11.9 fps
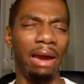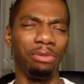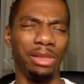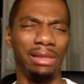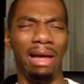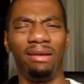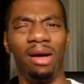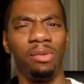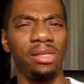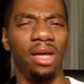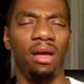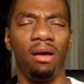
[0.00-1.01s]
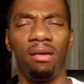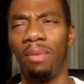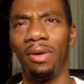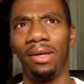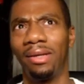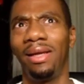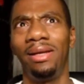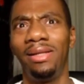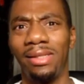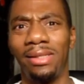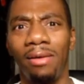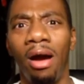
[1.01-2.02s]
And that kind of was I was like, oh,
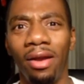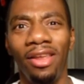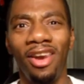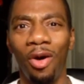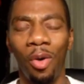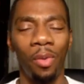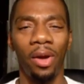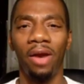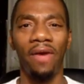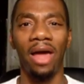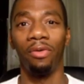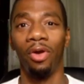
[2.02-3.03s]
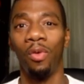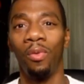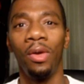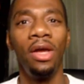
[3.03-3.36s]
come on, can he just start, or whatever.